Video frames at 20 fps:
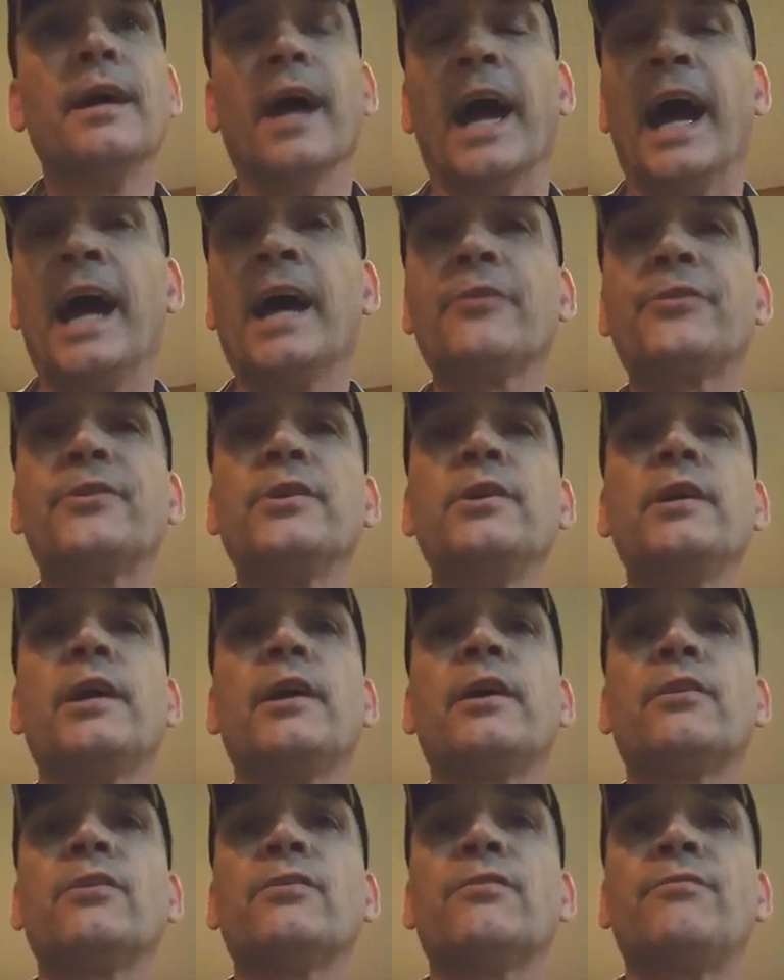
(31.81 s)
At the
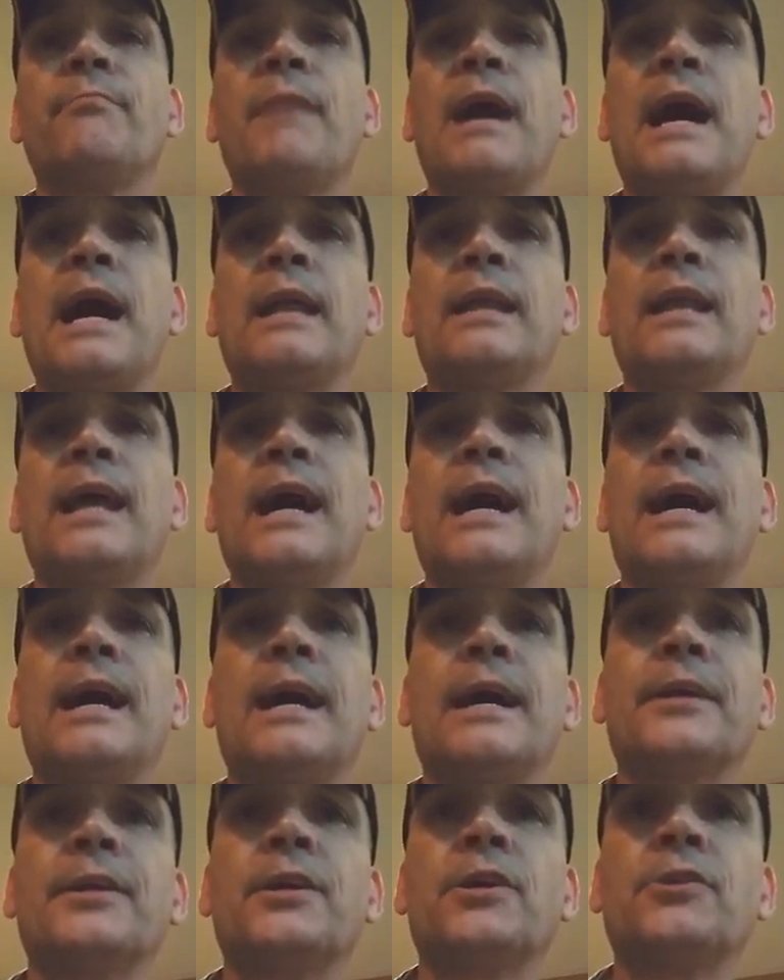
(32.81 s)
end of my
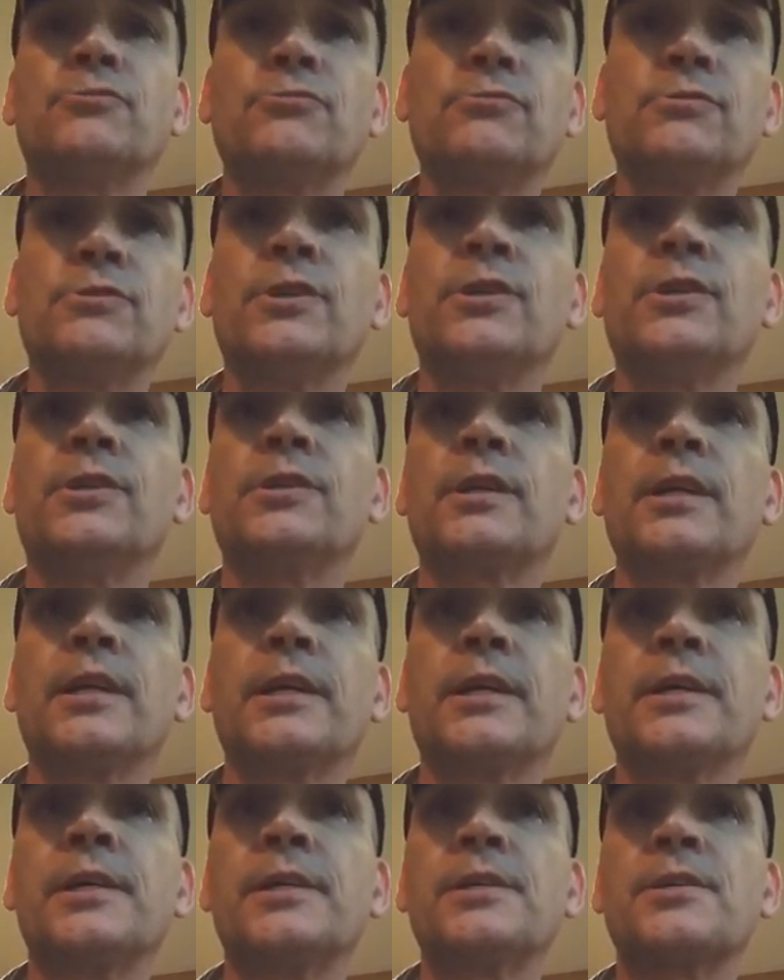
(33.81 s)
line on an
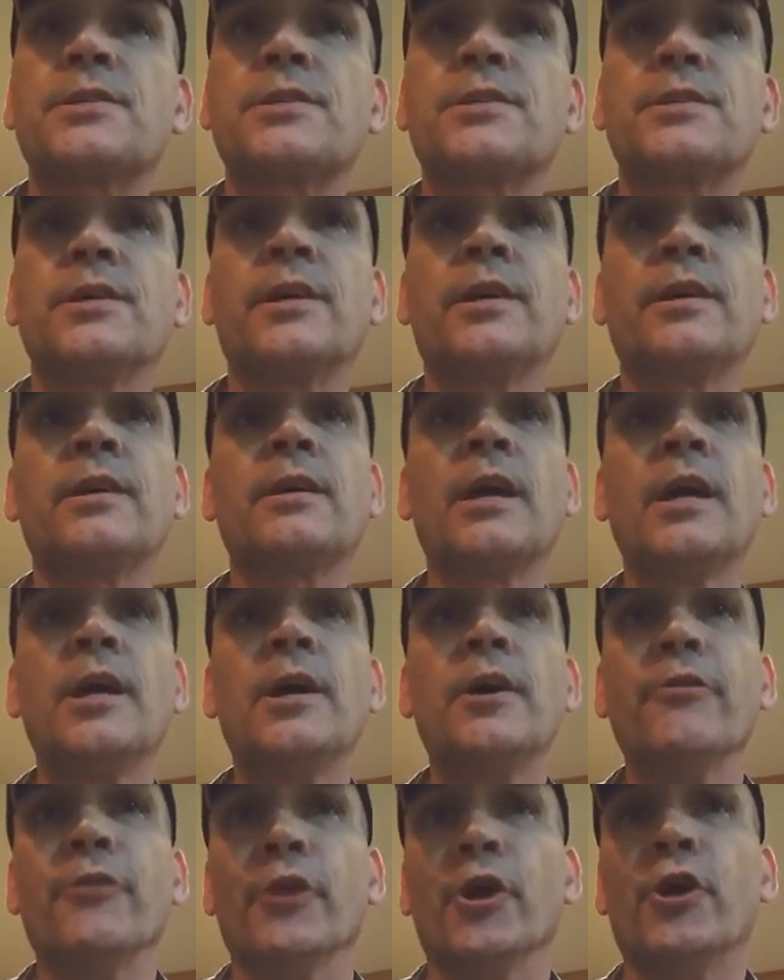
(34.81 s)
Ugly Stik,
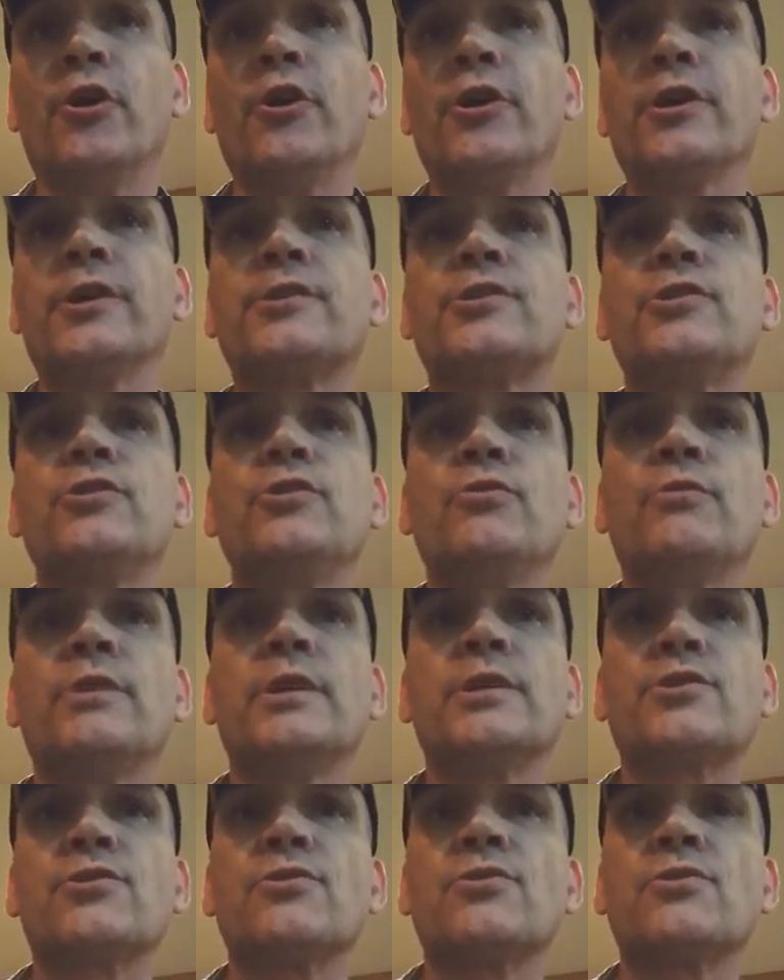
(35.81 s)
32
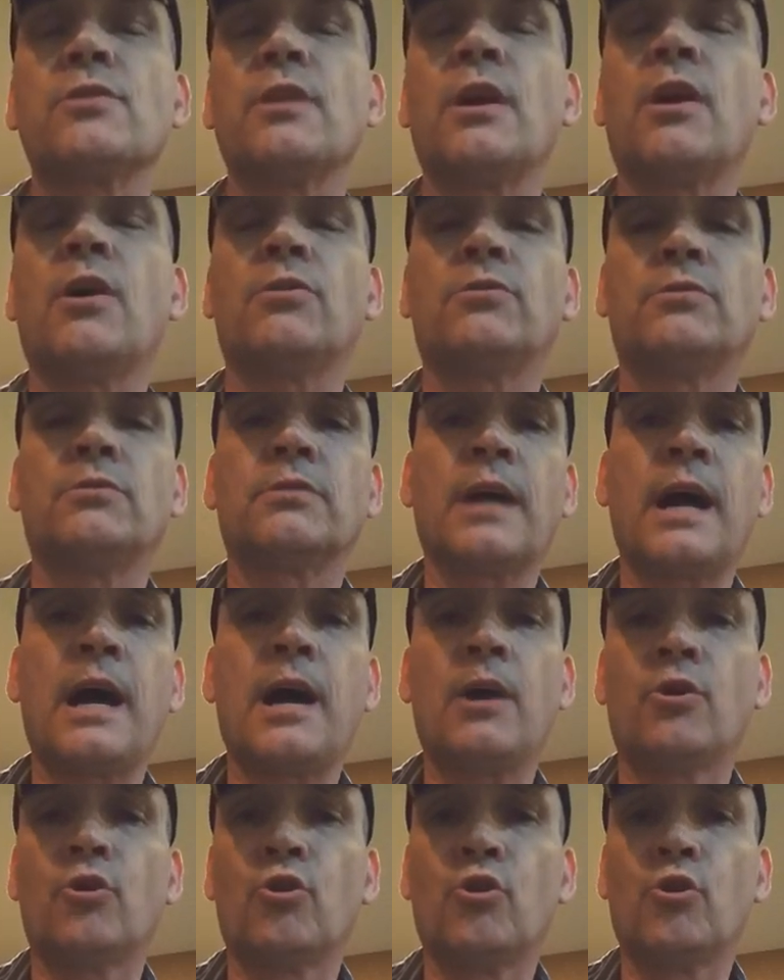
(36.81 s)
inches long,
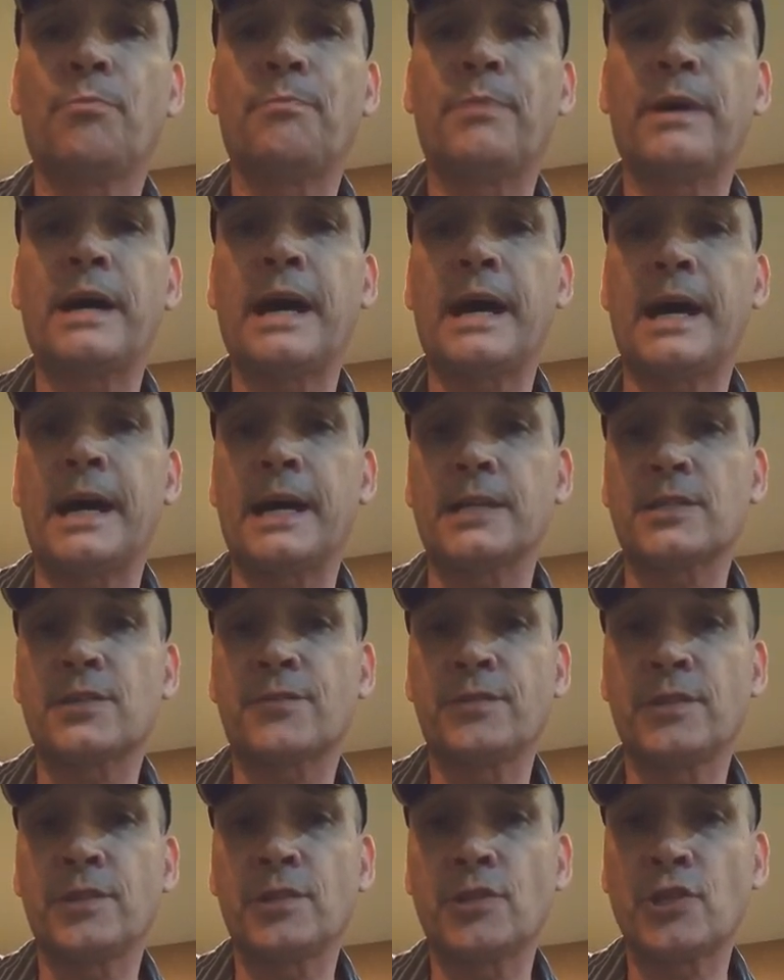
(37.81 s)
I hope I ice
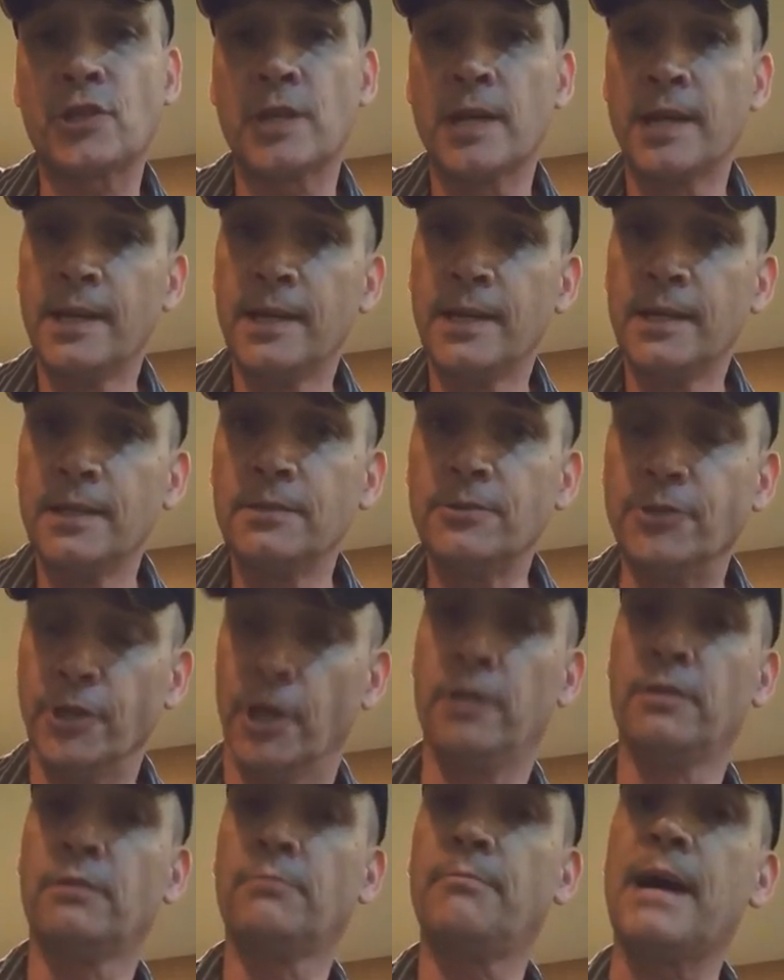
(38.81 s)
fish
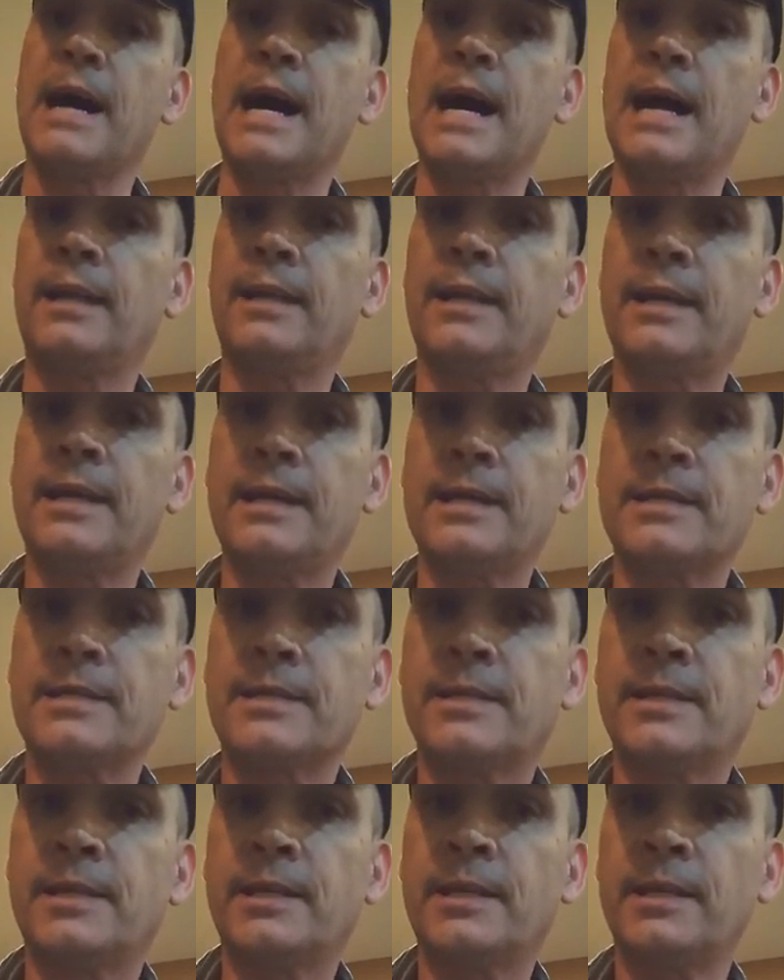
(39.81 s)
till my
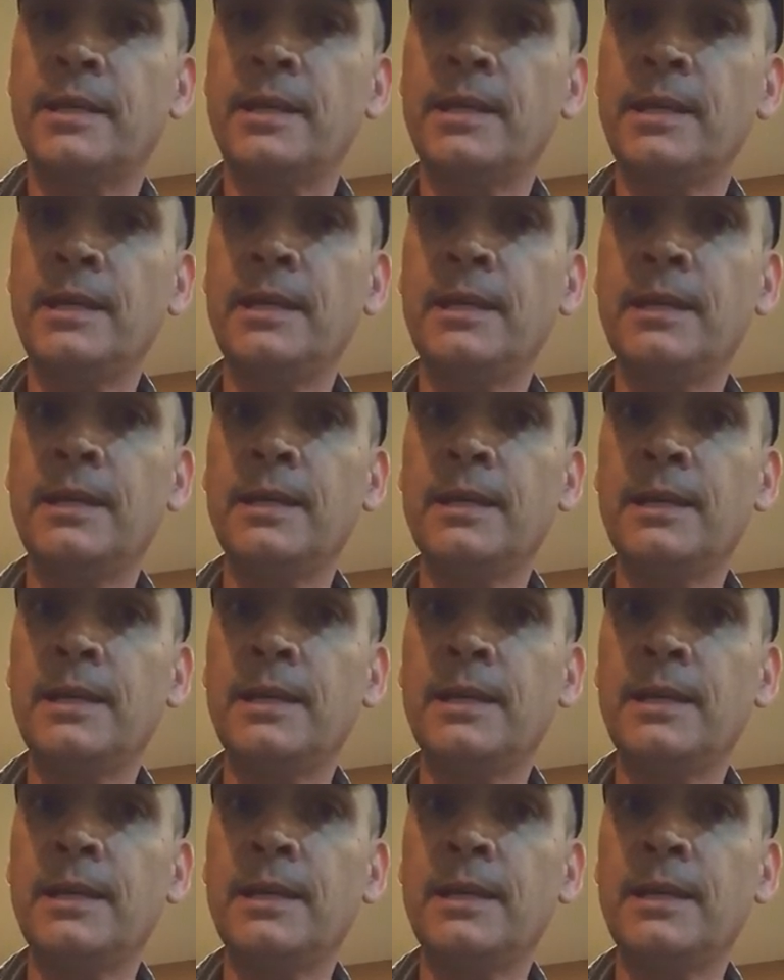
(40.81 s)
last day.